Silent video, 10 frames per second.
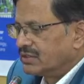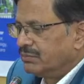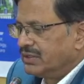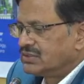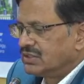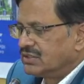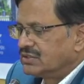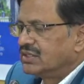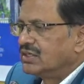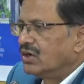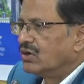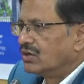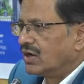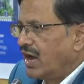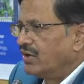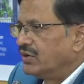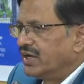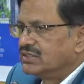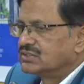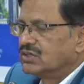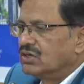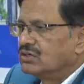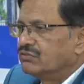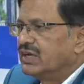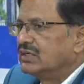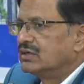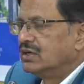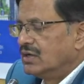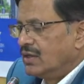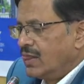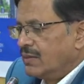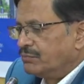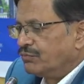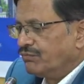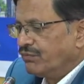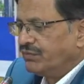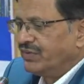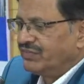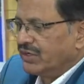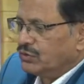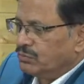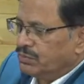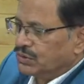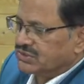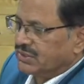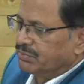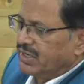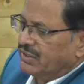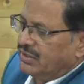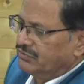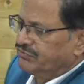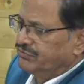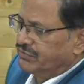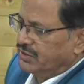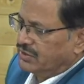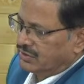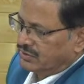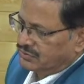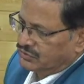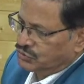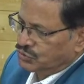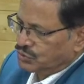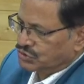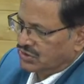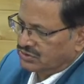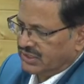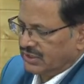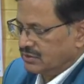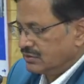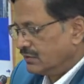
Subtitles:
means it is a non-iodized salt when you put some kind of juice on that,